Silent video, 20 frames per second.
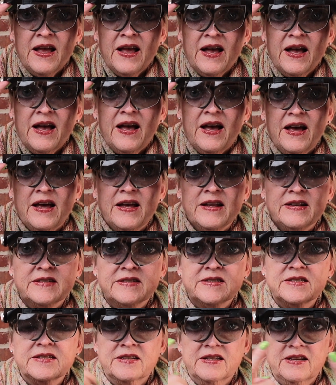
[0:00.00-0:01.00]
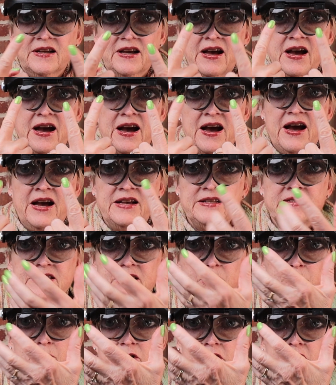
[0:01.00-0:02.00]
and I
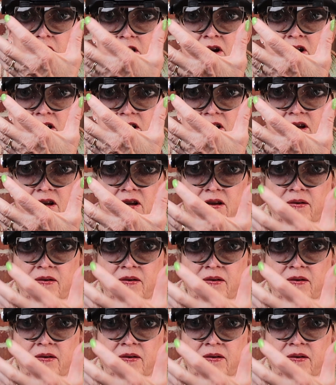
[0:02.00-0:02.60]
see pretty good.